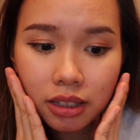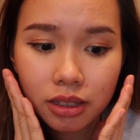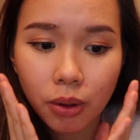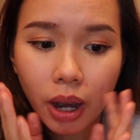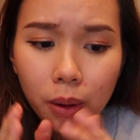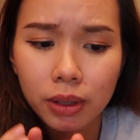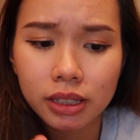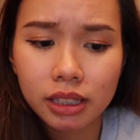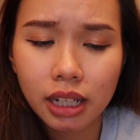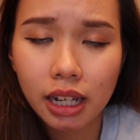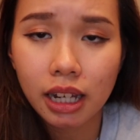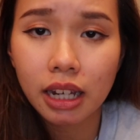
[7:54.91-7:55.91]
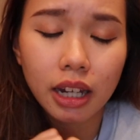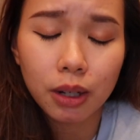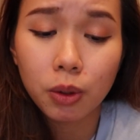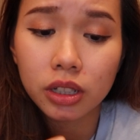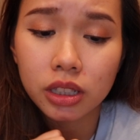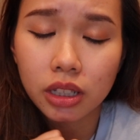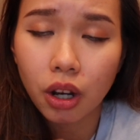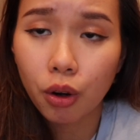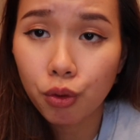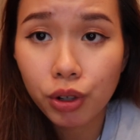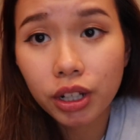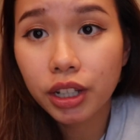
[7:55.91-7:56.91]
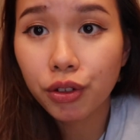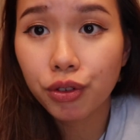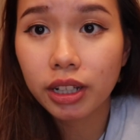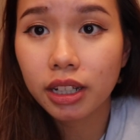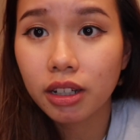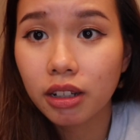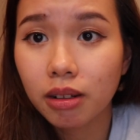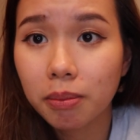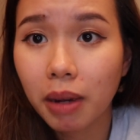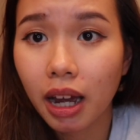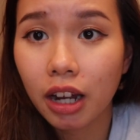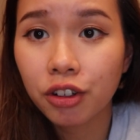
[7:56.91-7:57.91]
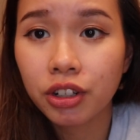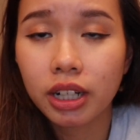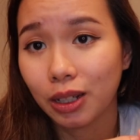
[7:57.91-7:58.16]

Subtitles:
So I would say it was a really, really good match.